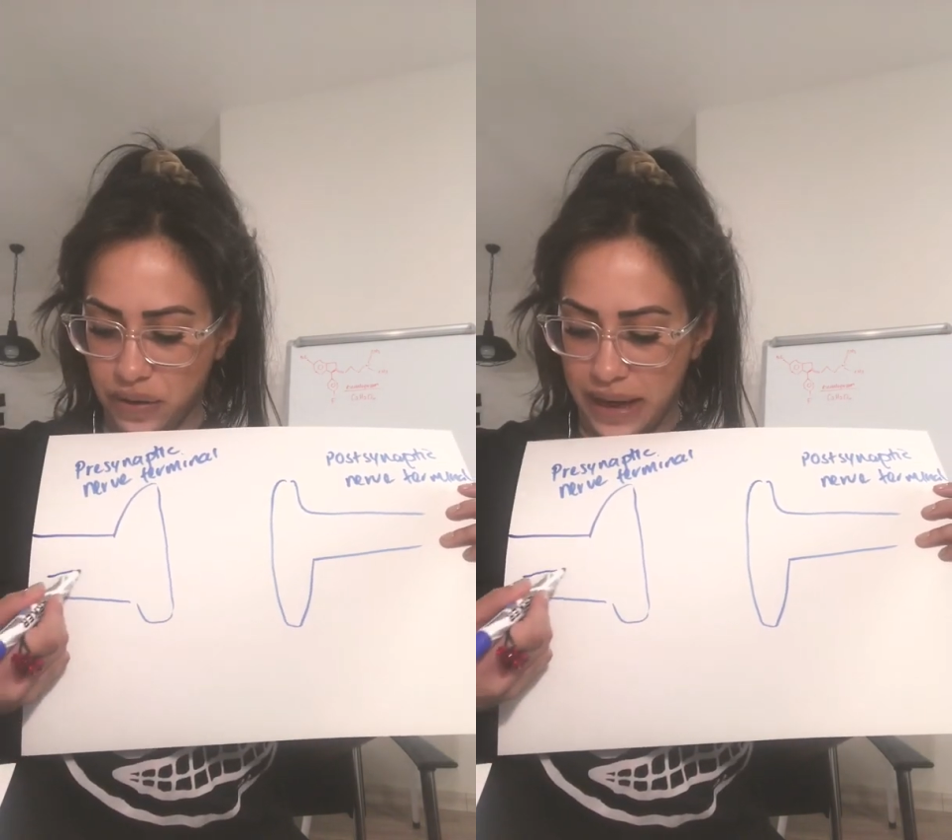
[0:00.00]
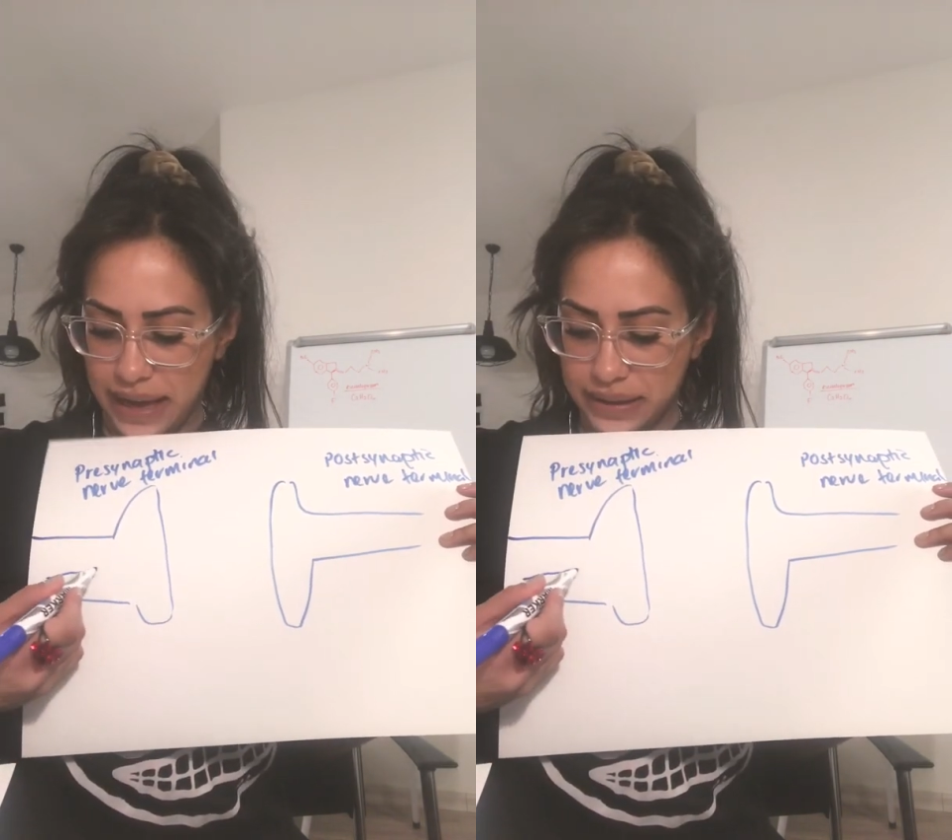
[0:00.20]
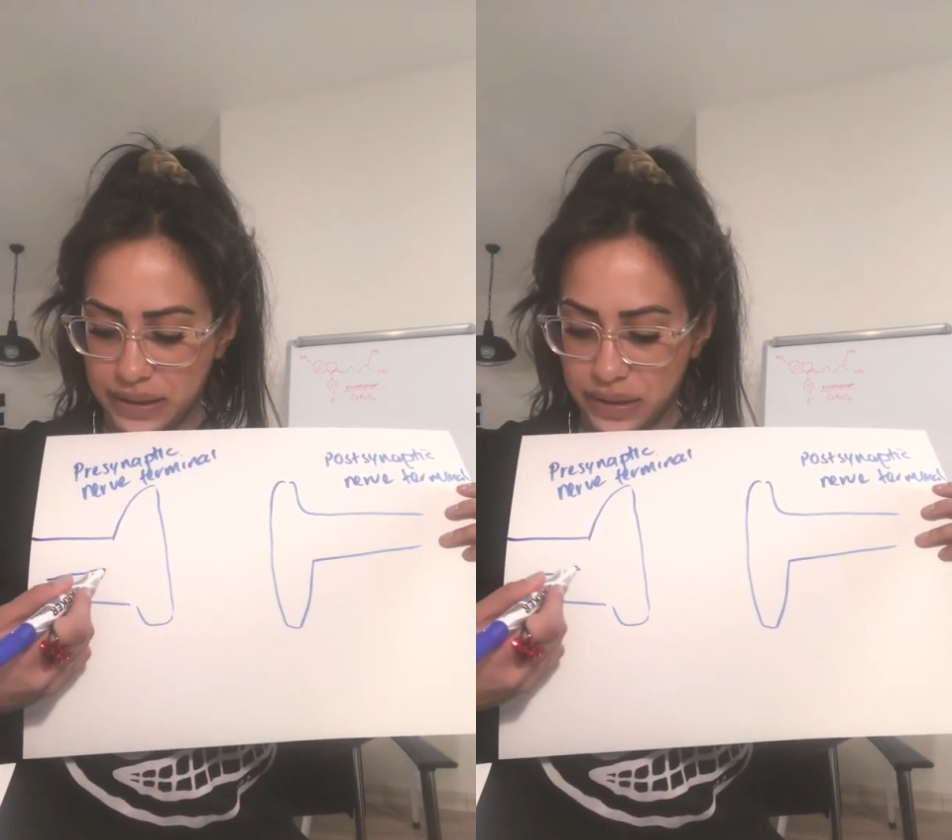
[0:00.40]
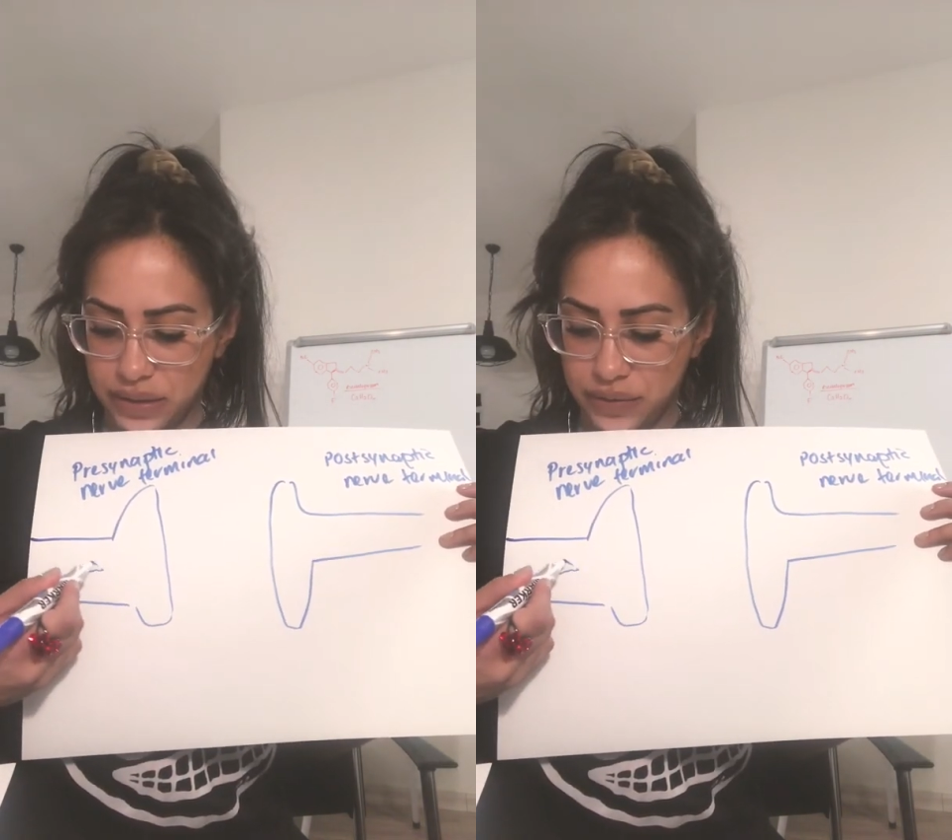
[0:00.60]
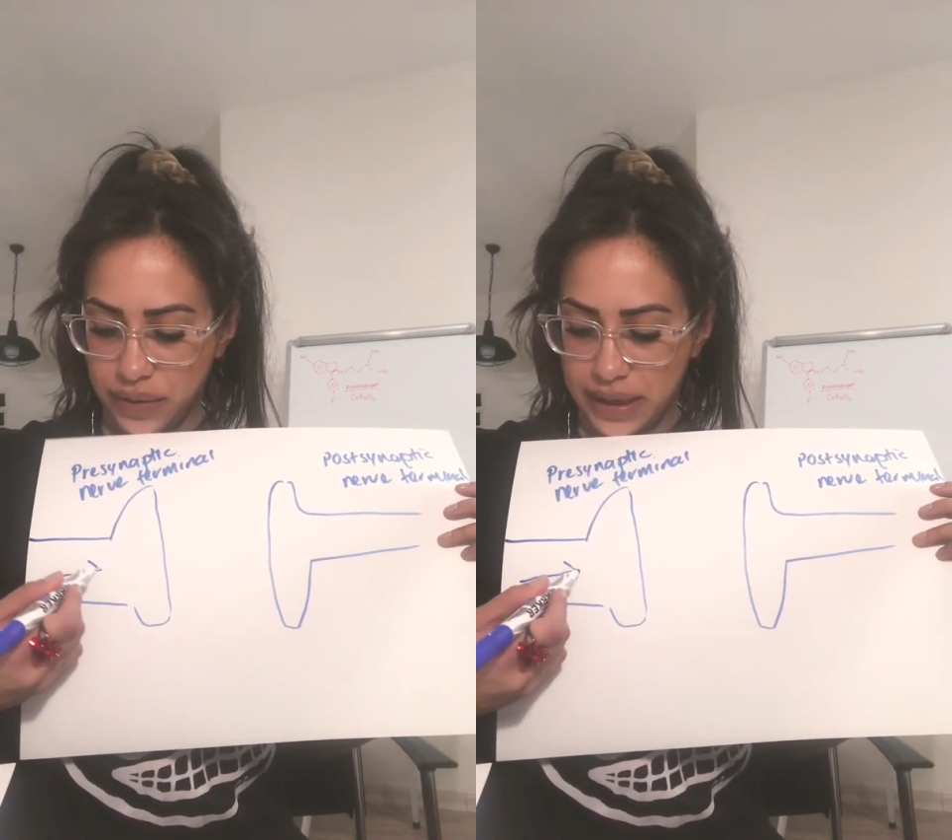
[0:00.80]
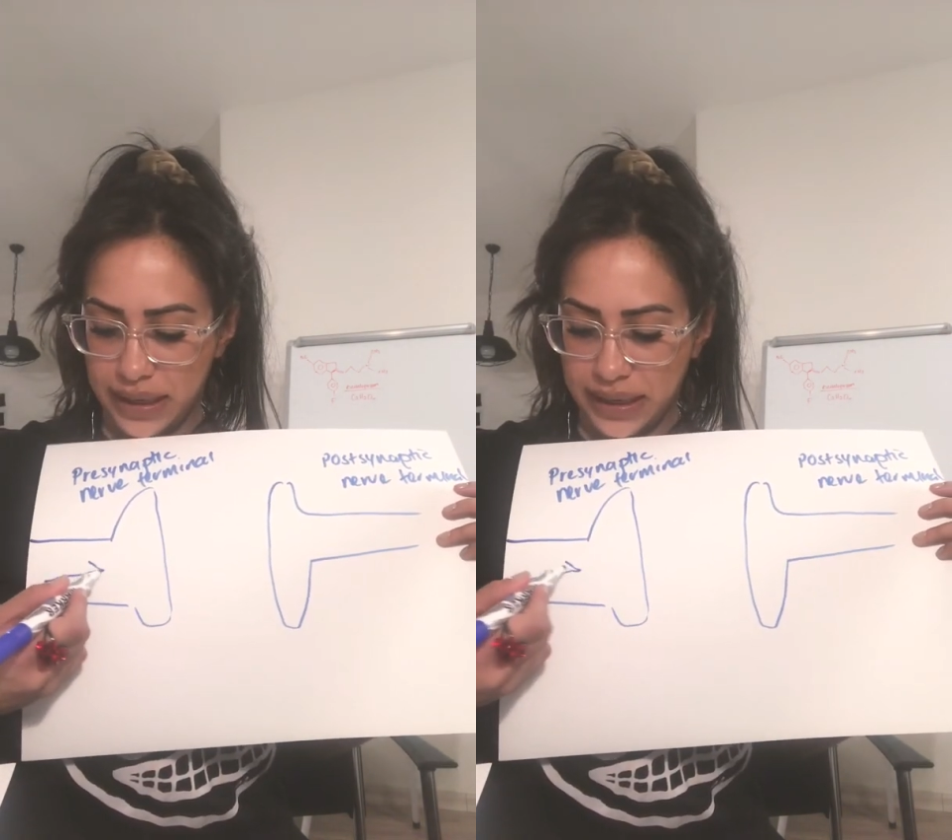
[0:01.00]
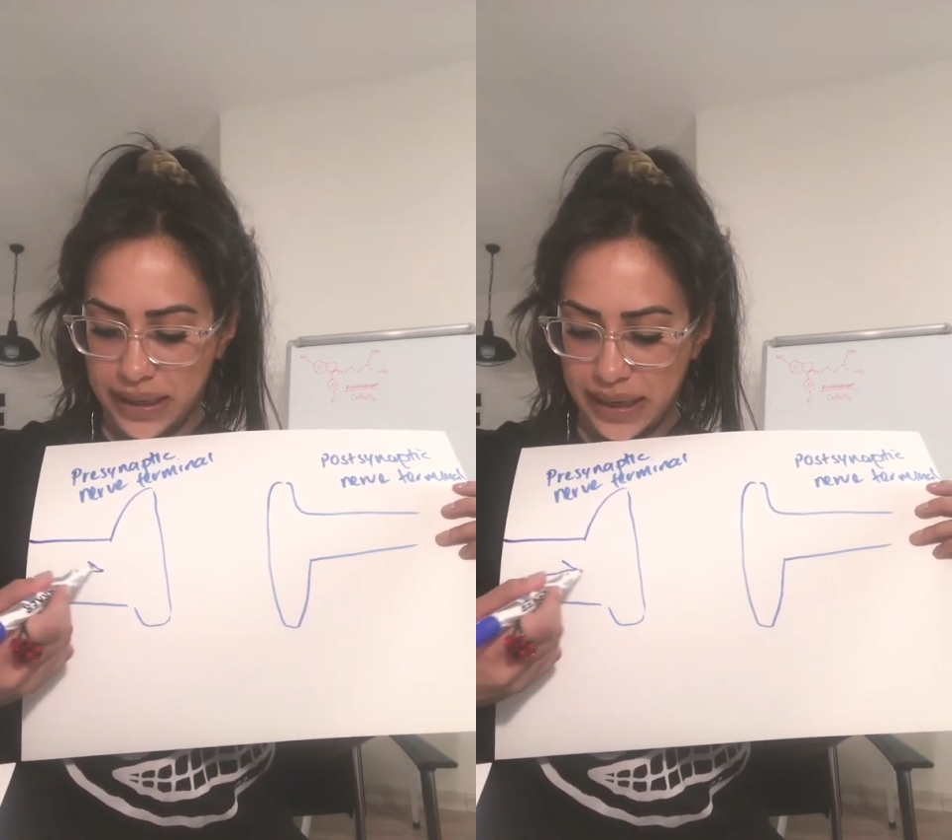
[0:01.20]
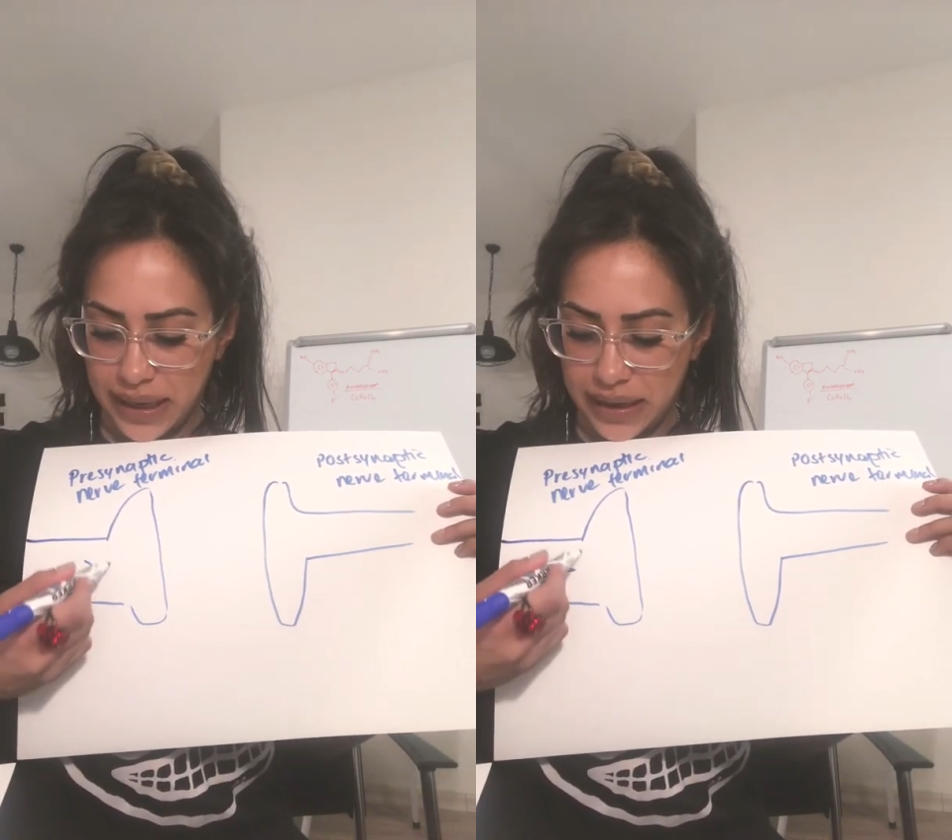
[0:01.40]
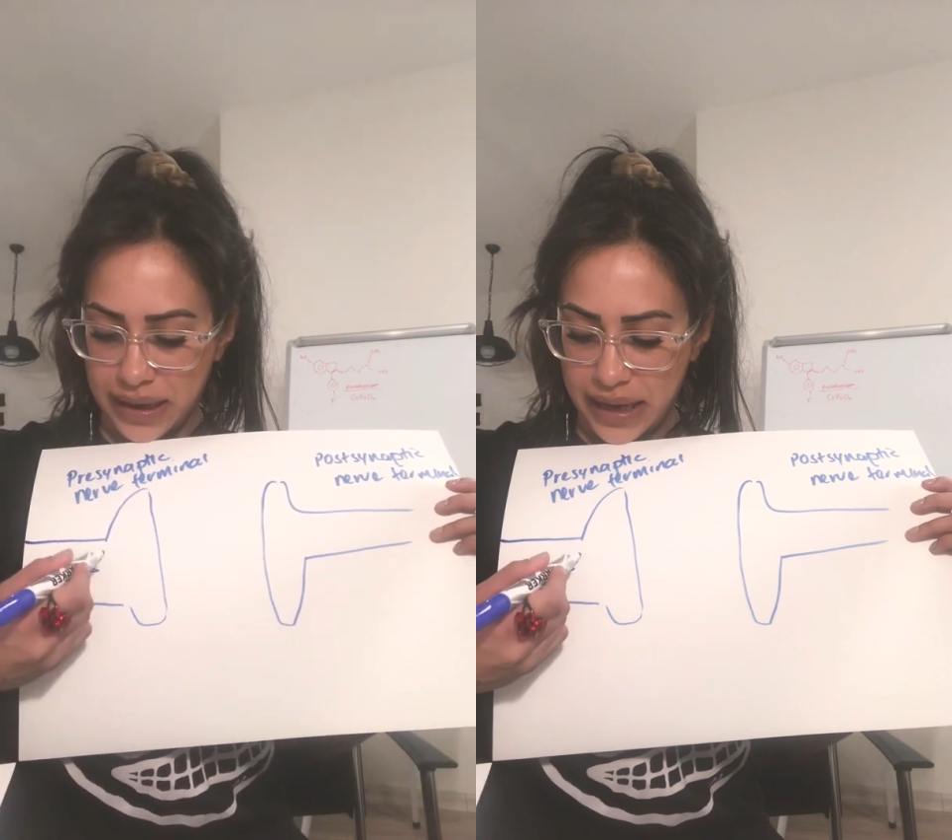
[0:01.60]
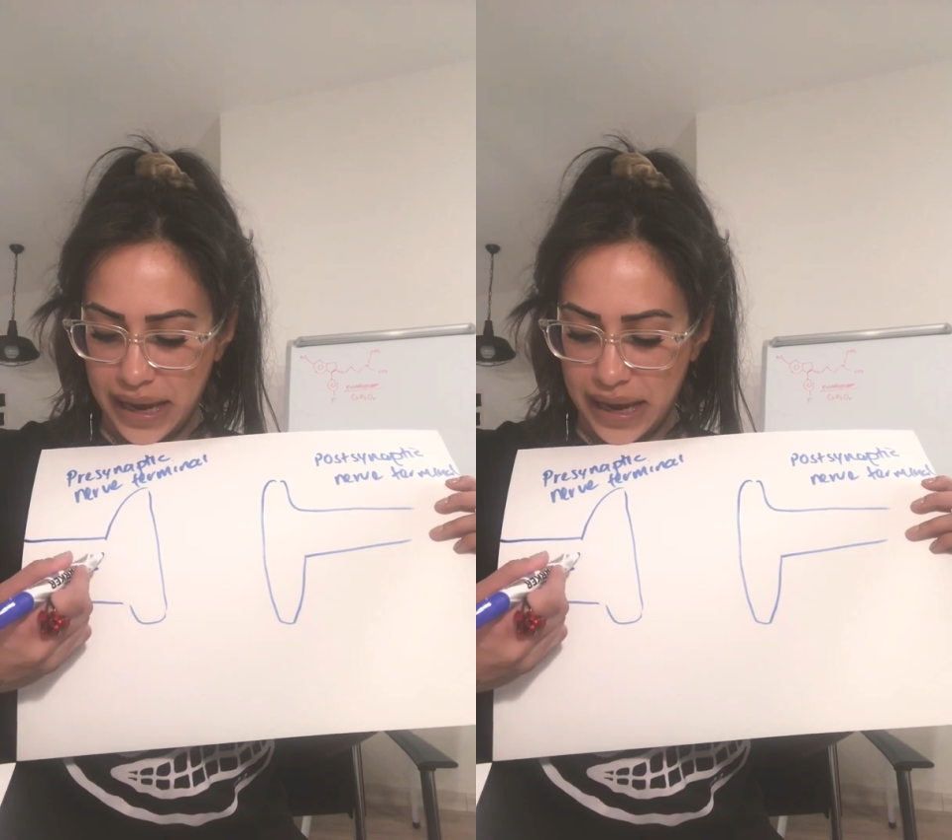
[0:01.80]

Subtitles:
your axons running in here,